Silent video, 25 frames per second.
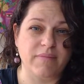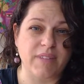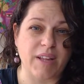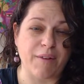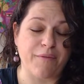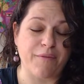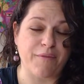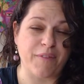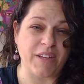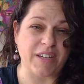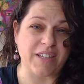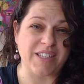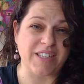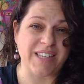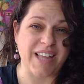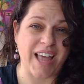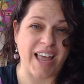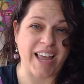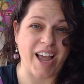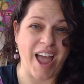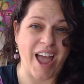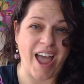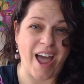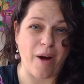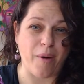it feels
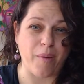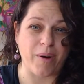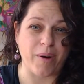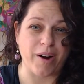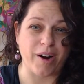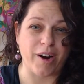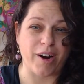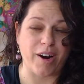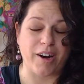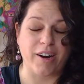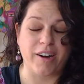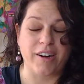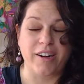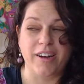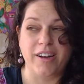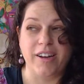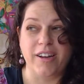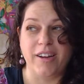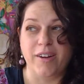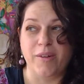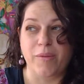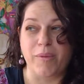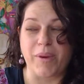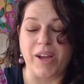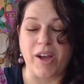like our
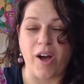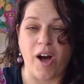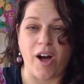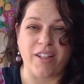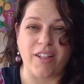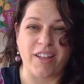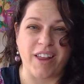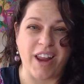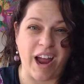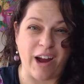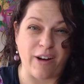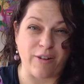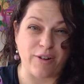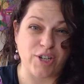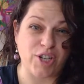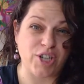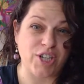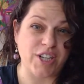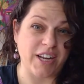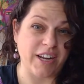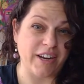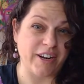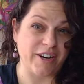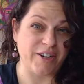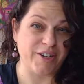we call it our
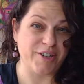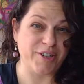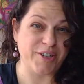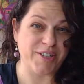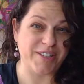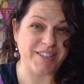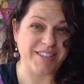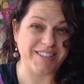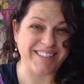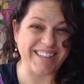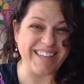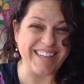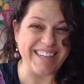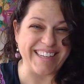cheers